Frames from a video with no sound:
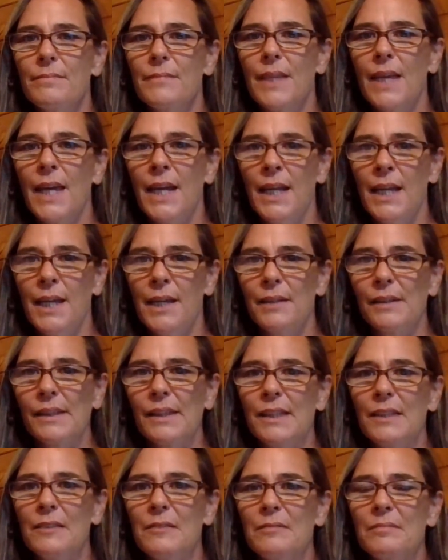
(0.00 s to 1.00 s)
and
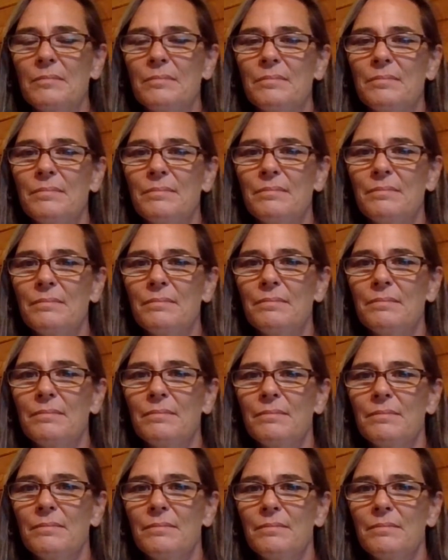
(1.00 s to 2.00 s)
healing
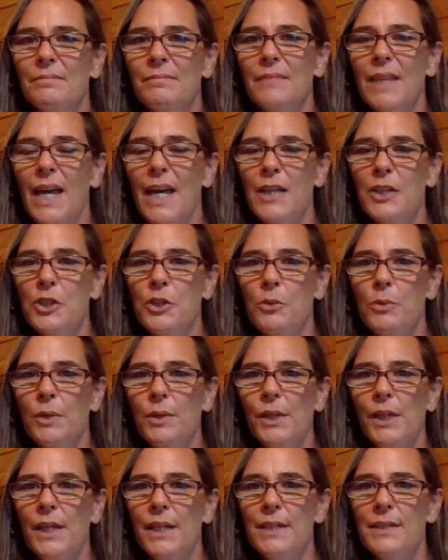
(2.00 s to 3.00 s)
as you
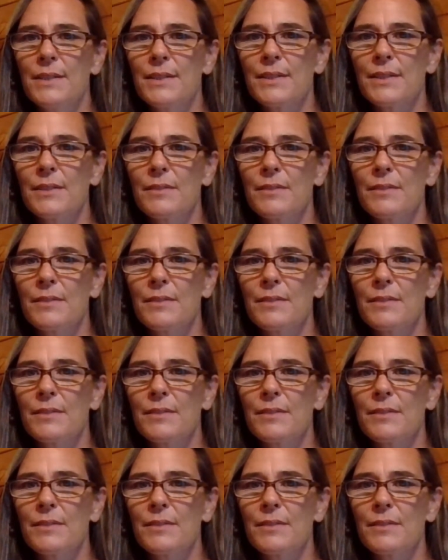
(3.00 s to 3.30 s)
release.